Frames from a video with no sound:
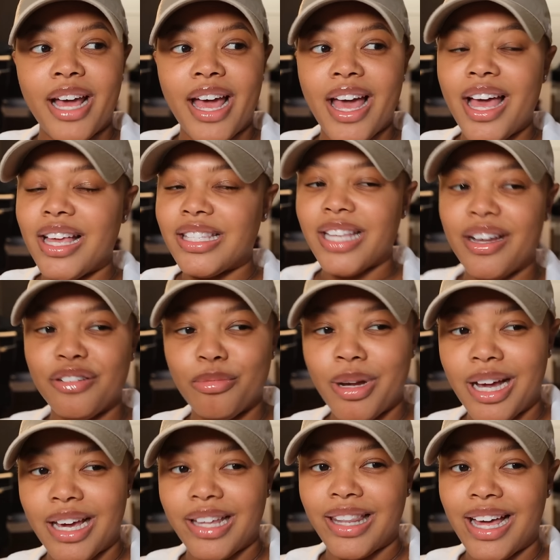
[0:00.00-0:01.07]
asked
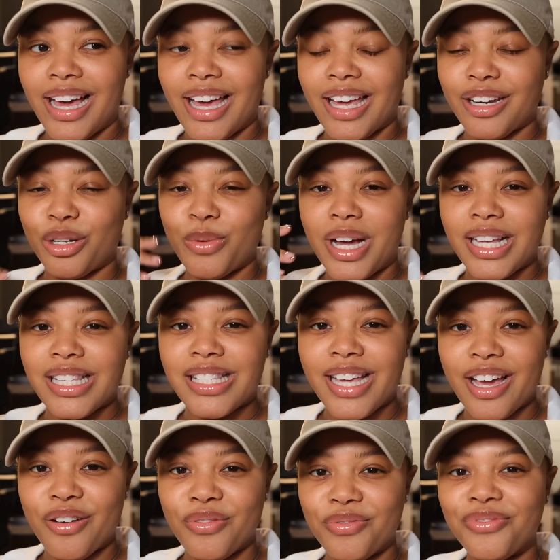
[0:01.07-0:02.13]
everybody like, do I
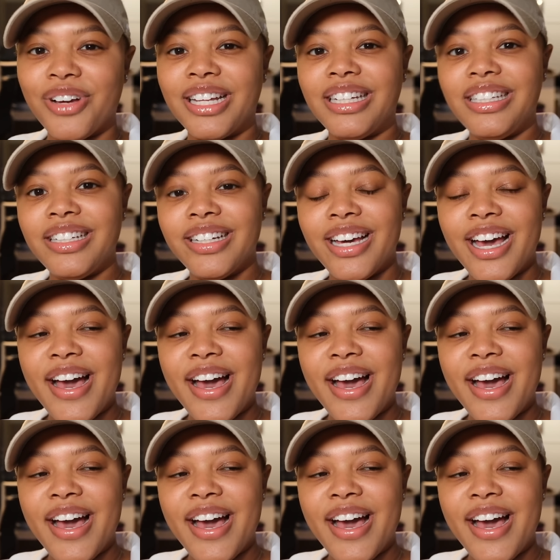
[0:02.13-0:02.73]
sound funny?